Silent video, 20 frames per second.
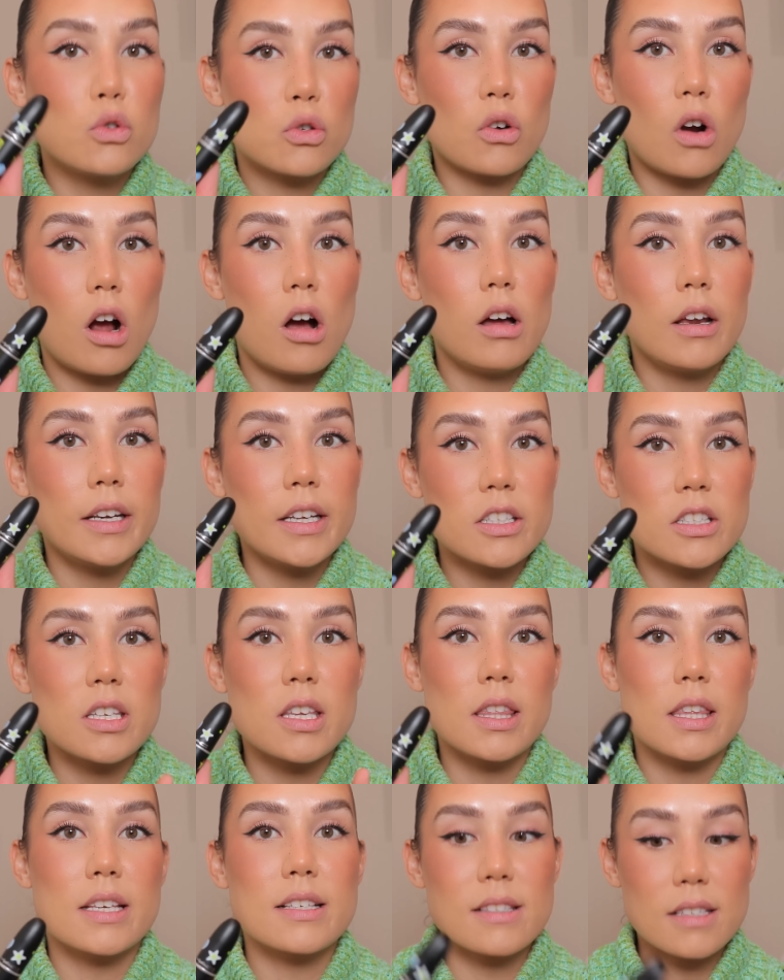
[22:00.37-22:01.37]
drawn
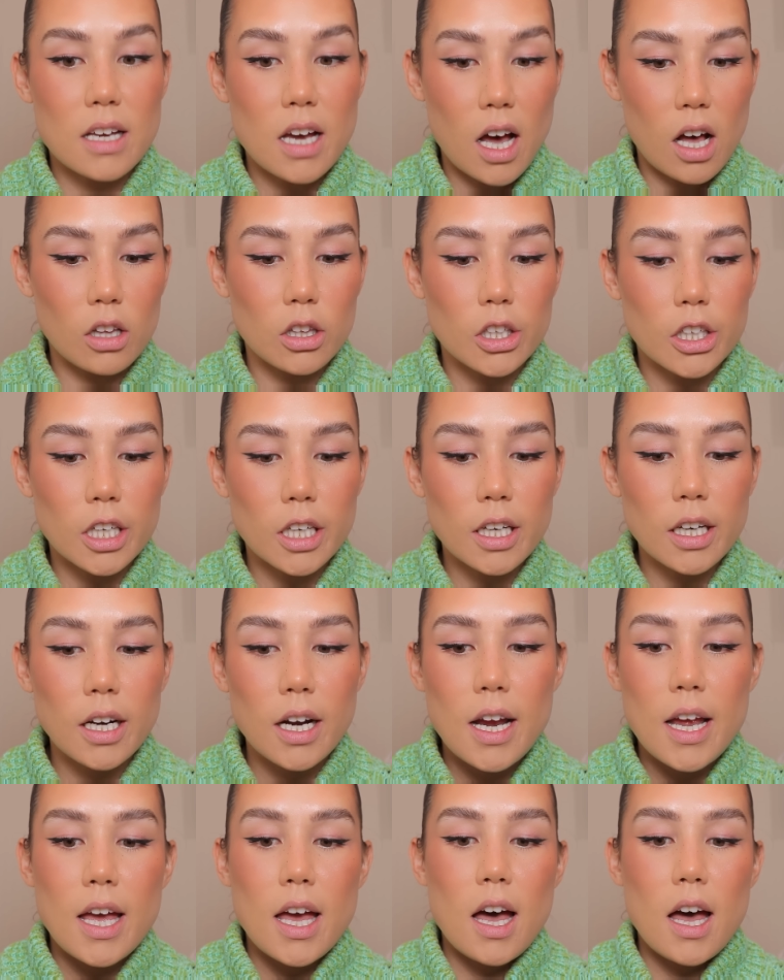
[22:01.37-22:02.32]
to this color.